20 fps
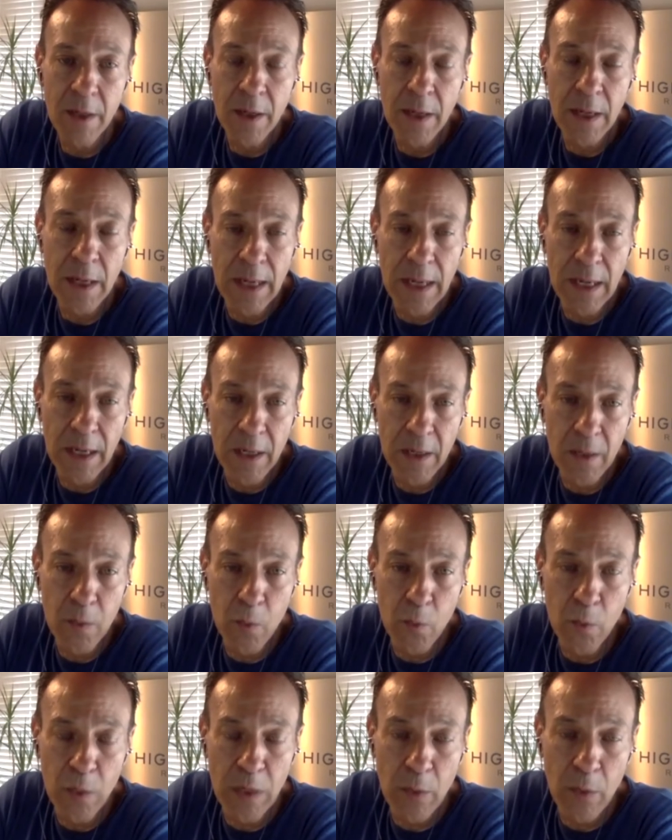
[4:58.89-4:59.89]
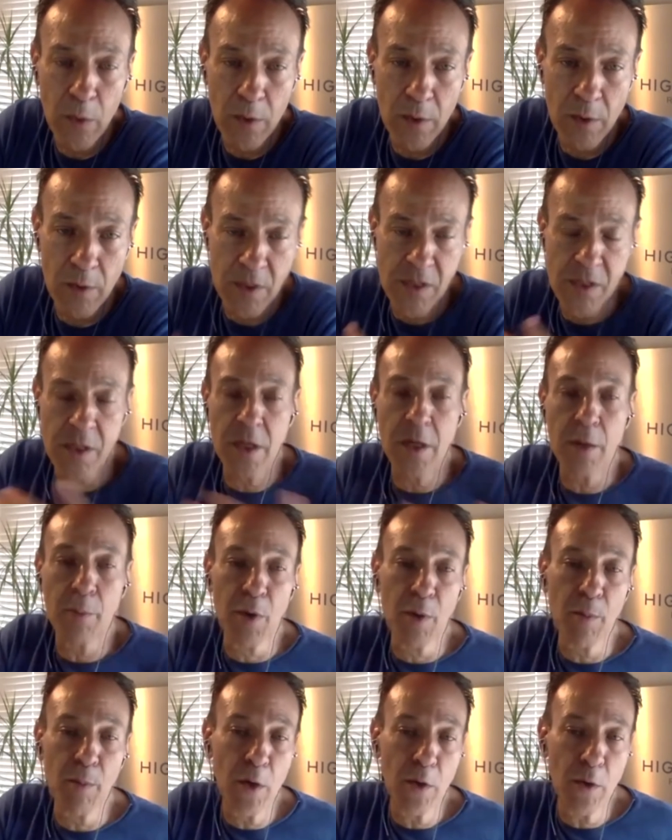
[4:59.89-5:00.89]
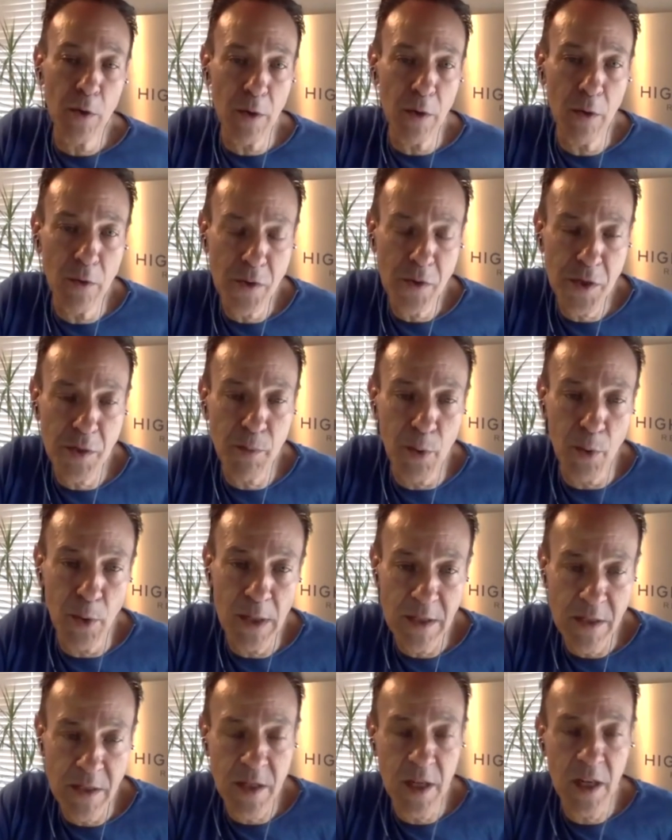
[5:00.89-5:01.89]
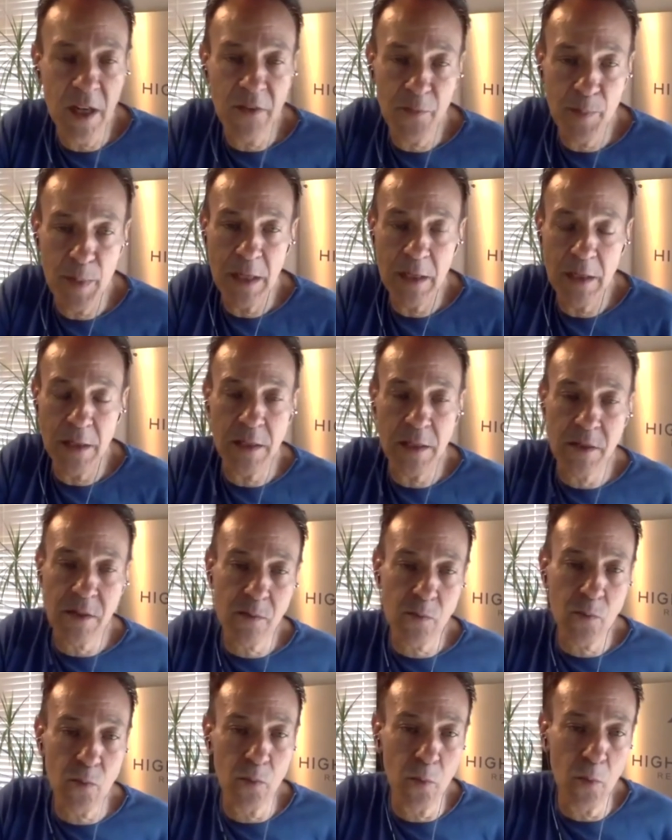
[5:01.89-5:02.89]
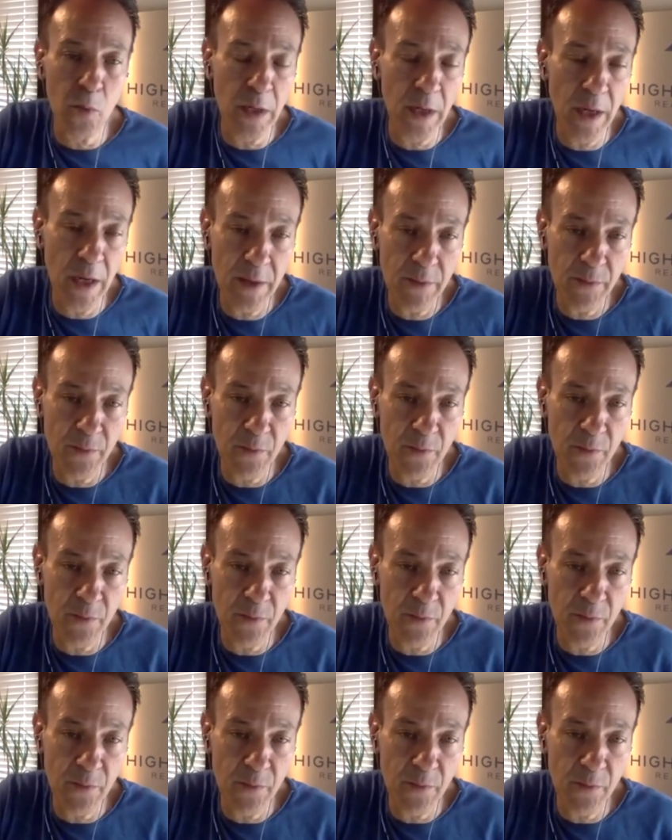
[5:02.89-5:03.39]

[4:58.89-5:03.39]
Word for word: And we were just going to promote Ocean Point stuff because when I